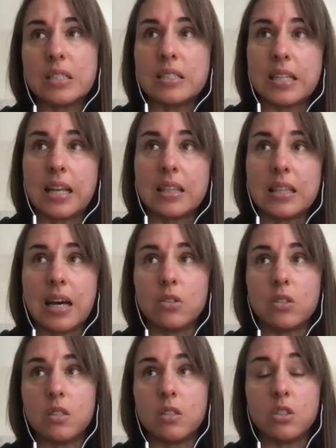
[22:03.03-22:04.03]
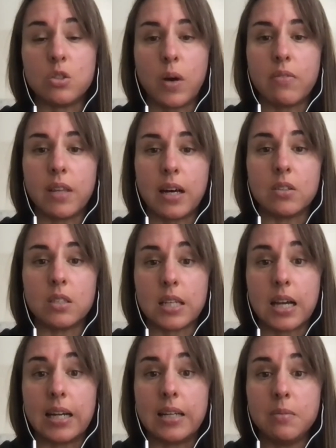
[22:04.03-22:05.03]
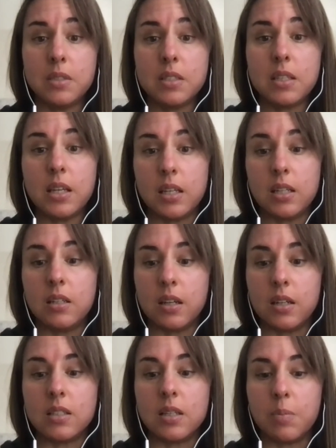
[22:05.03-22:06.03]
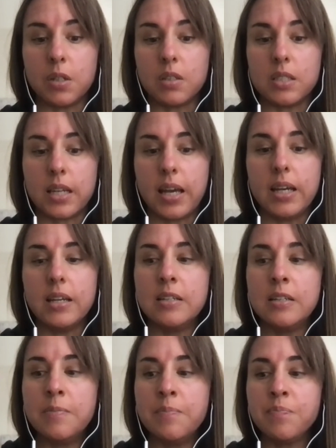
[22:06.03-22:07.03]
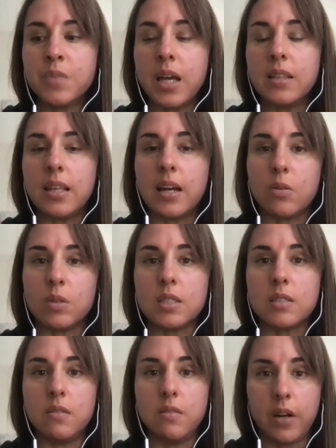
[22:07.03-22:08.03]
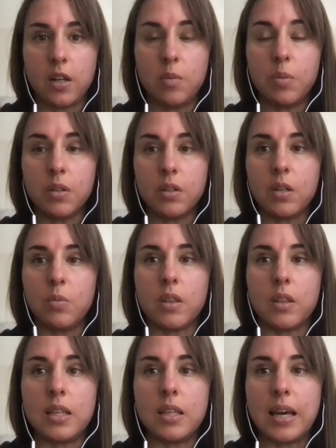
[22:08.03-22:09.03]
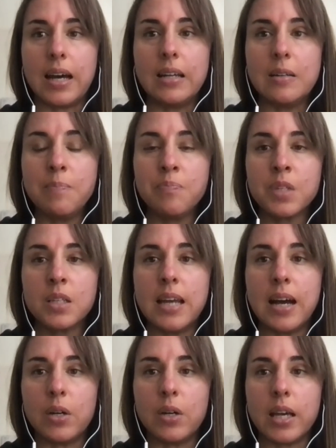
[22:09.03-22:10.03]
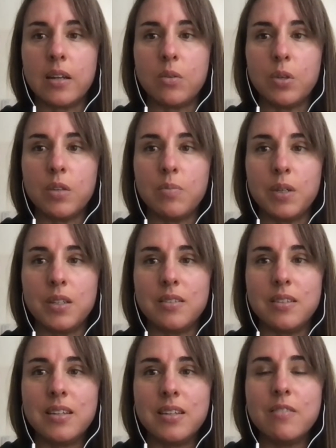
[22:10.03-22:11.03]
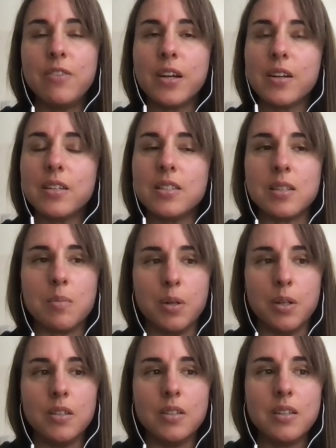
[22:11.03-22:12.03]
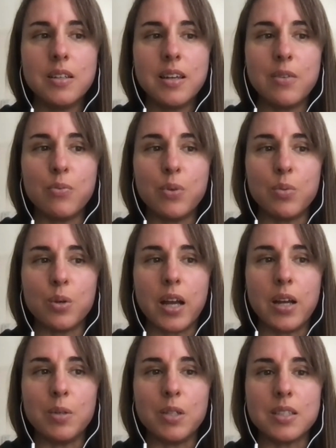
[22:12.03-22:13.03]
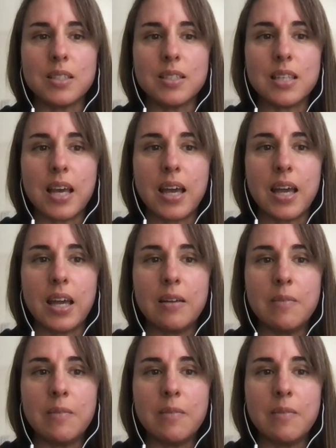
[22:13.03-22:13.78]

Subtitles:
10,000, 12,000 times in a typical day. And there was variability within that. Now, again, it would have been very simple if we were able to say,